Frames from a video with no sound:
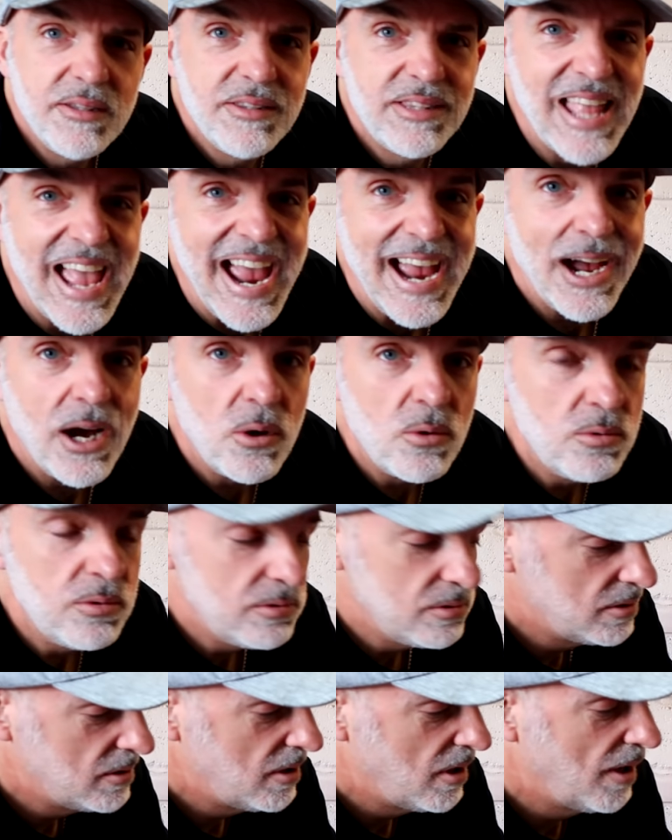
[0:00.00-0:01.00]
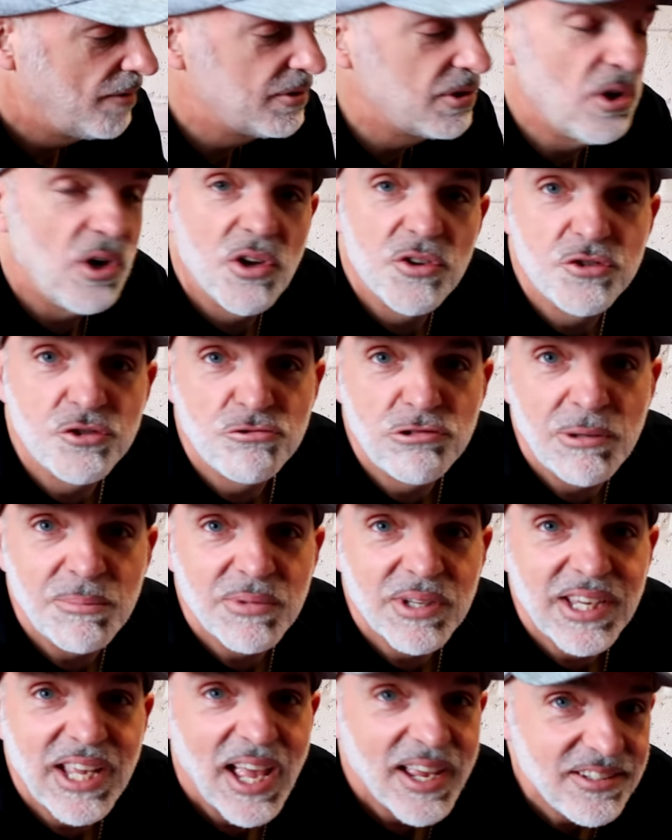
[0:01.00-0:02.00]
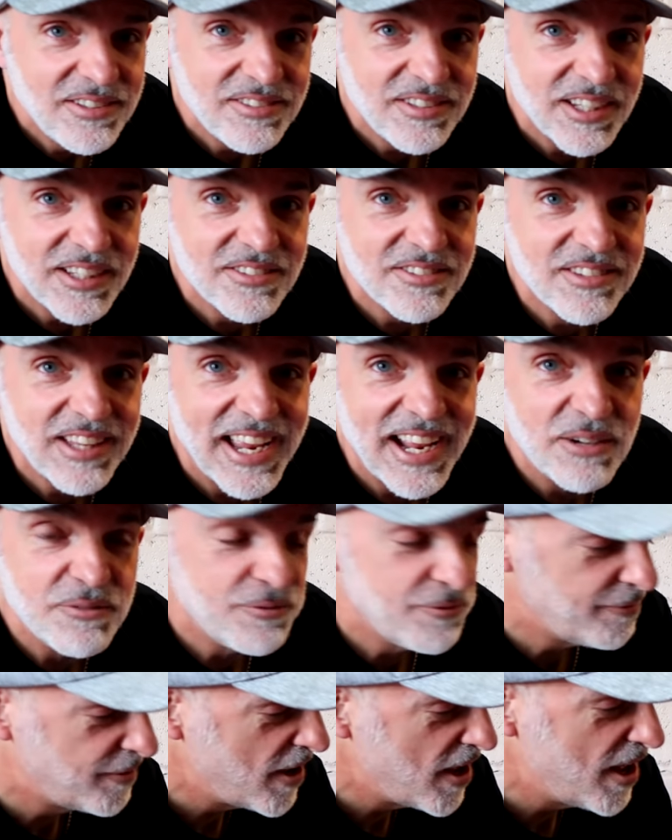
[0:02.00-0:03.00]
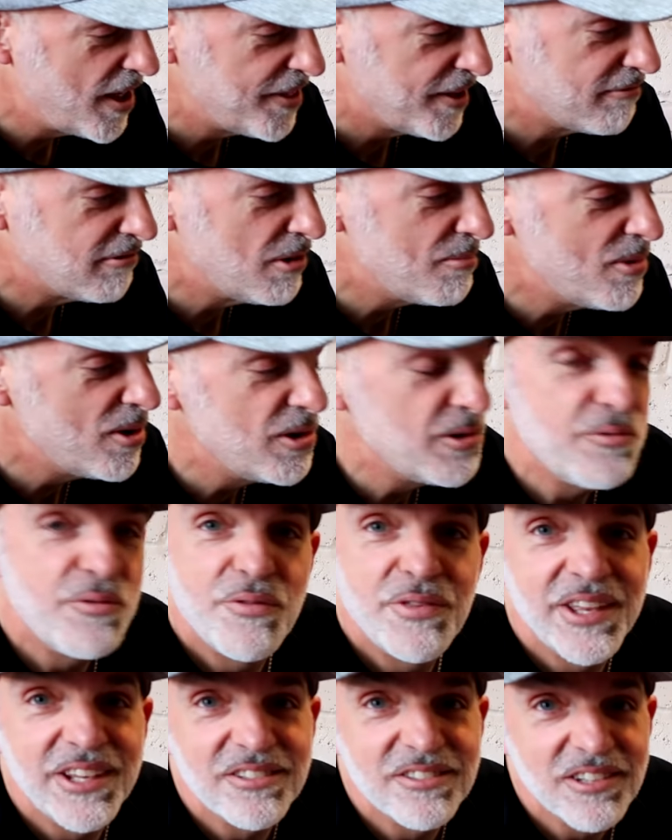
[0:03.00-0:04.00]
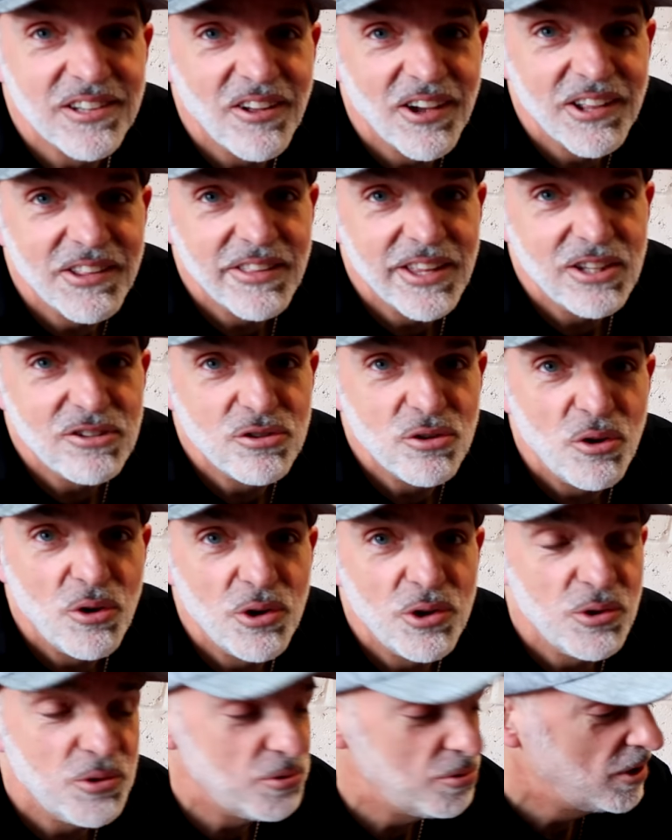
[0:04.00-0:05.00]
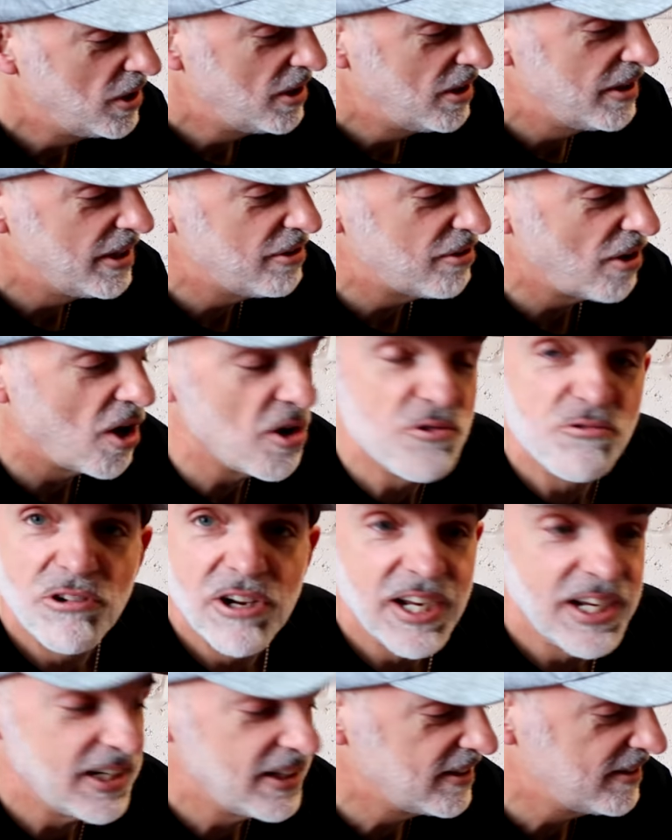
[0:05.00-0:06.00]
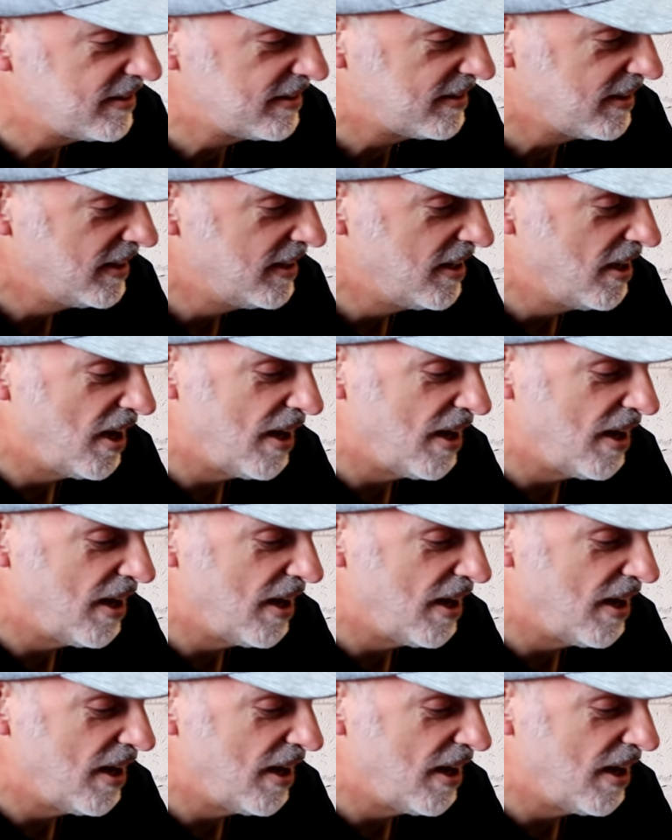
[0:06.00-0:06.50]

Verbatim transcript: Now I've got to strip the casings down further, remove things like these oil, these O-rings.